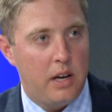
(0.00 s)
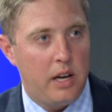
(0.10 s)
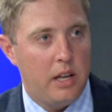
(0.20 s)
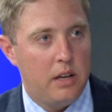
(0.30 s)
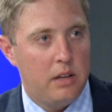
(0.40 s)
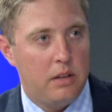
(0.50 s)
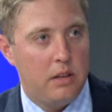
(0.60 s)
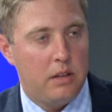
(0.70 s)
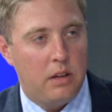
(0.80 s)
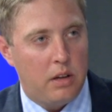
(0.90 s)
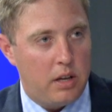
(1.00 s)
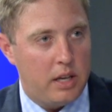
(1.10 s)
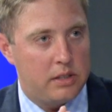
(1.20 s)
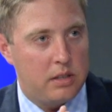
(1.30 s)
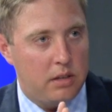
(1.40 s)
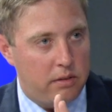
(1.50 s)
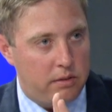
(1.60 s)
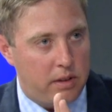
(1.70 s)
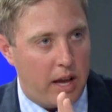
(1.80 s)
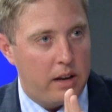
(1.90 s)
and it's
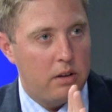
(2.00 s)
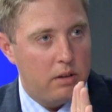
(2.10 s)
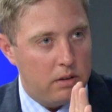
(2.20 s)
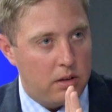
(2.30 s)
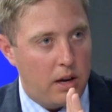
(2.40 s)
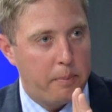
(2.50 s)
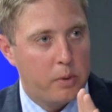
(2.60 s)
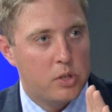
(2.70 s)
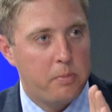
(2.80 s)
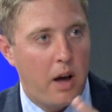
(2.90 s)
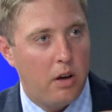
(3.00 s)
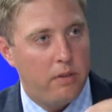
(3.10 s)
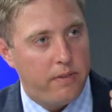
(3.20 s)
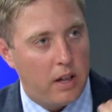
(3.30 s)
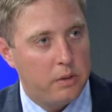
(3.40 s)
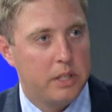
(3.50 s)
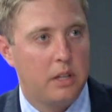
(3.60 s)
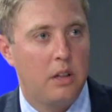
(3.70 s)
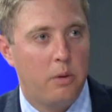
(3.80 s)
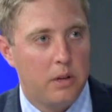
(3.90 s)
that upper smile following
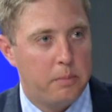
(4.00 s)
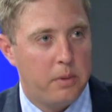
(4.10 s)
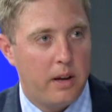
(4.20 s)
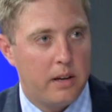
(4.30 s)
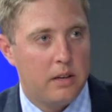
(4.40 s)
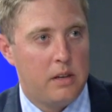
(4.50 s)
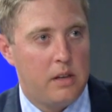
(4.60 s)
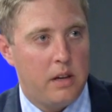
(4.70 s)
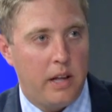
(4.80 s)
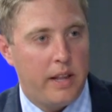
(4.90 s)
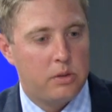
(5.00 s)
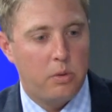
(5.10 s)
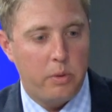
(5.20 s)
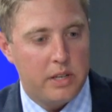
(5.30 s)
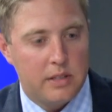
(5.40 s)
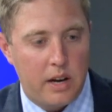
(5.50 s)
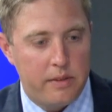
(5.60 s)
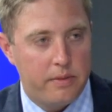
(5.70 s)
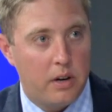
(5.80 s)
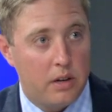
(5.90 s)
the lower lip line. And that's what we designed.
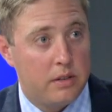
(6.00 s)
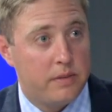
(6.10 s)
So that's by